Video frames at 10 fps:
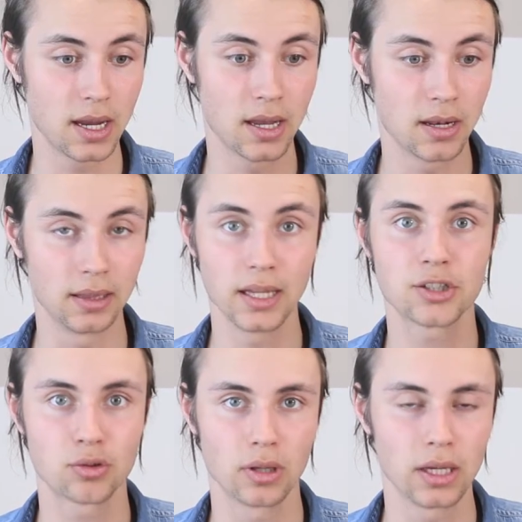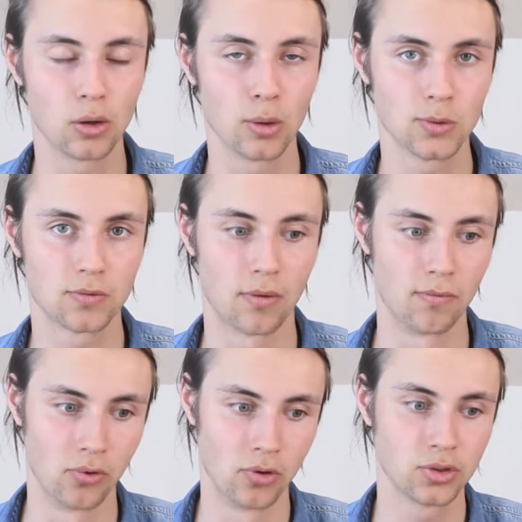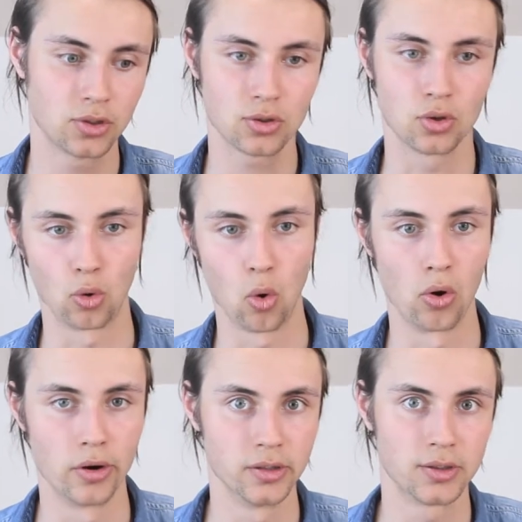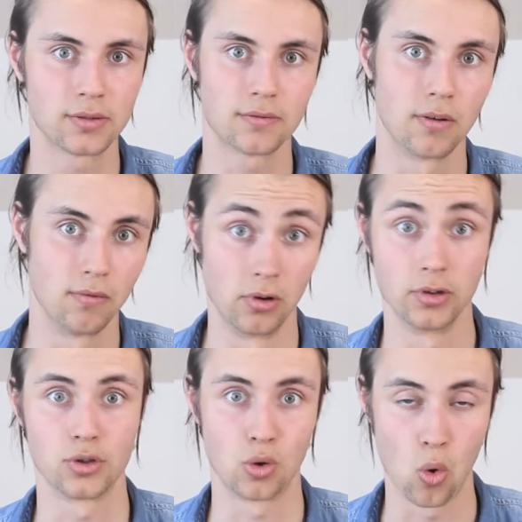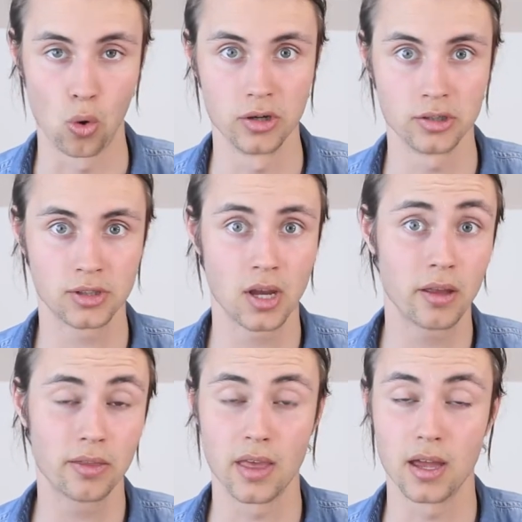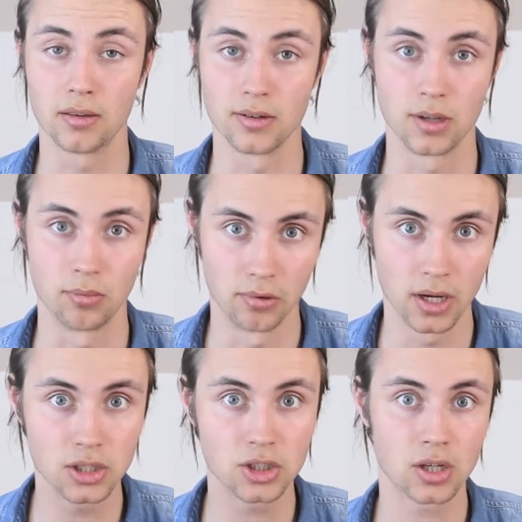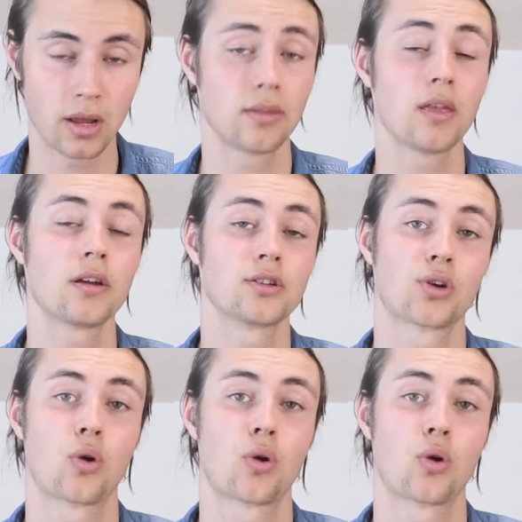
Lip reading: It literally goes from verse to chorus, from verse to chorus, then there's a bridge, and then there's